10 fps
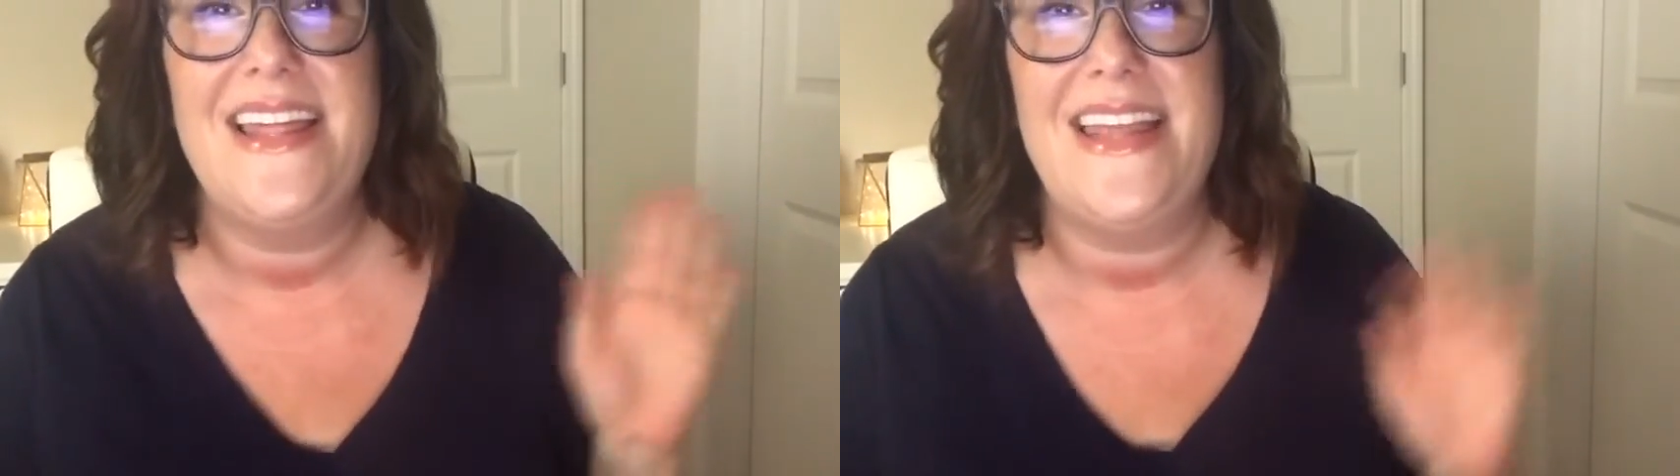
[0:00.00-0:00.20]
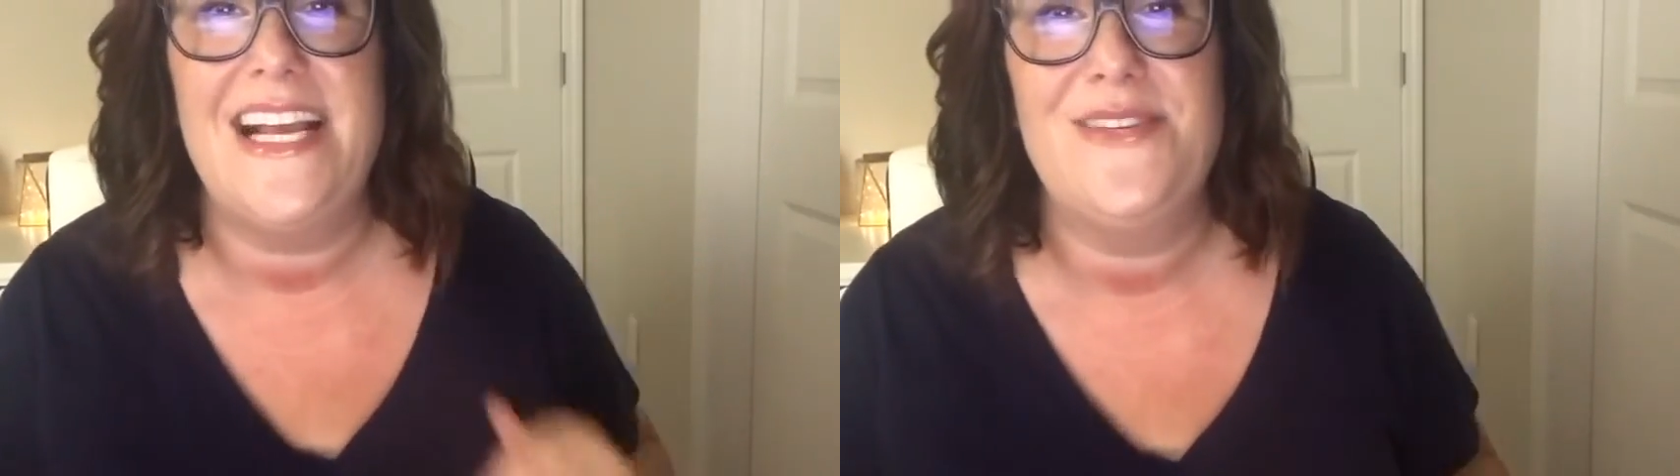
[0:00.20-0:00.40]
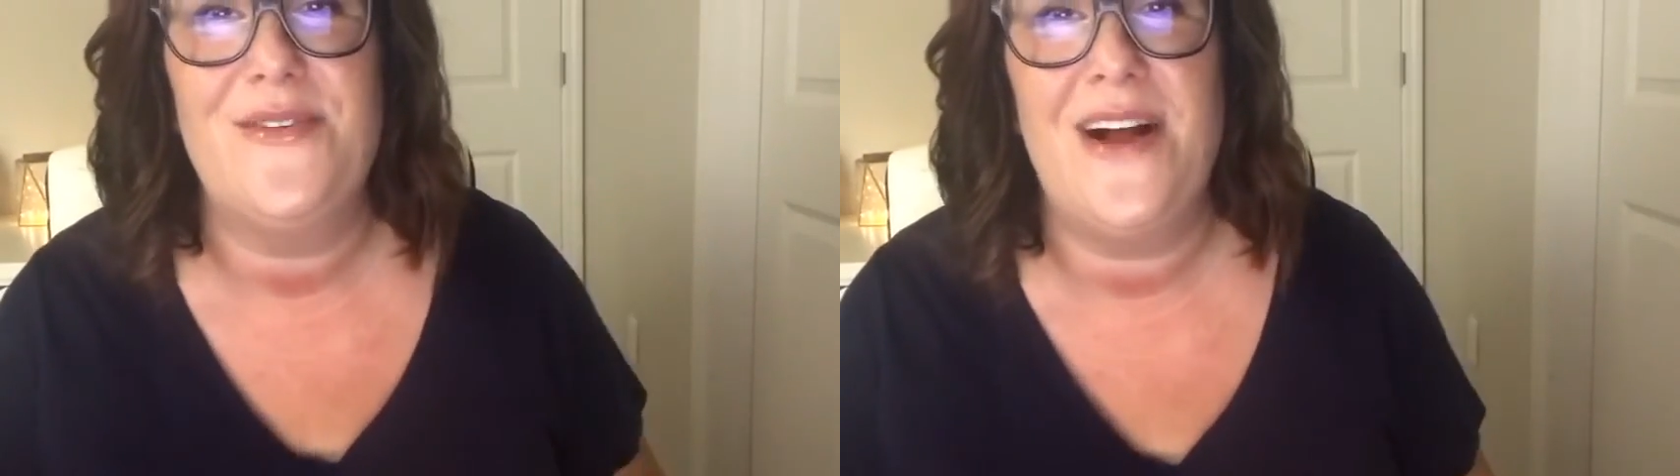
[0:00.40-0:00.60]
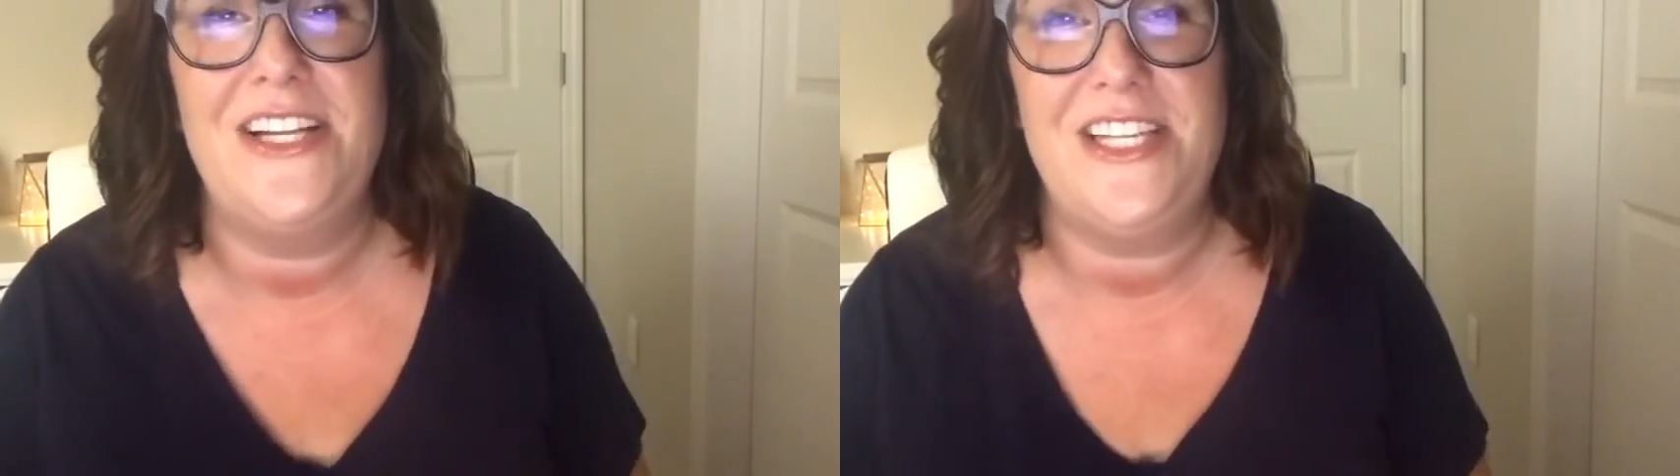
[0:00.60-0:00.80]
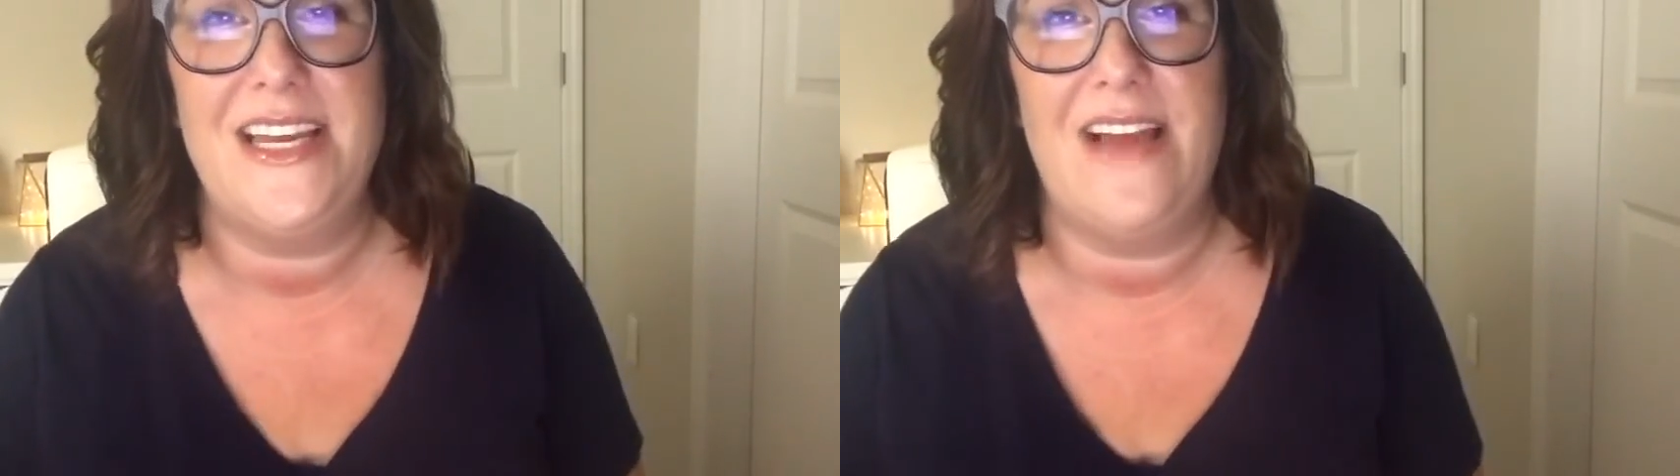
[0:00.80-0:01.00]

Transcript: thanks for watching.